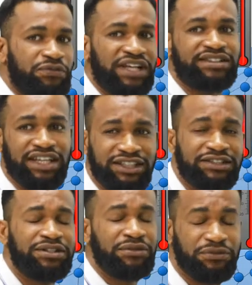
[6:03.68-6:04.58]

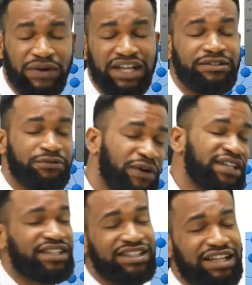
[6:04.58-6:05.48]

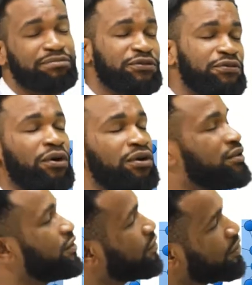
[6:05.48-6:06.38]
faster than before.
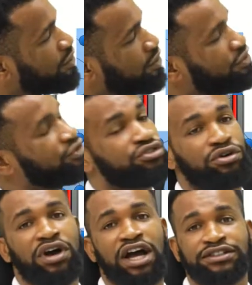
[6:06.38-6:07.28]

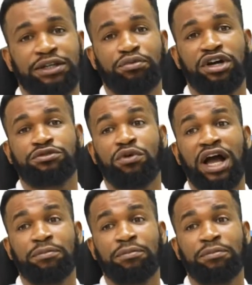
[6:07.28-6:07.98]
So at a point, what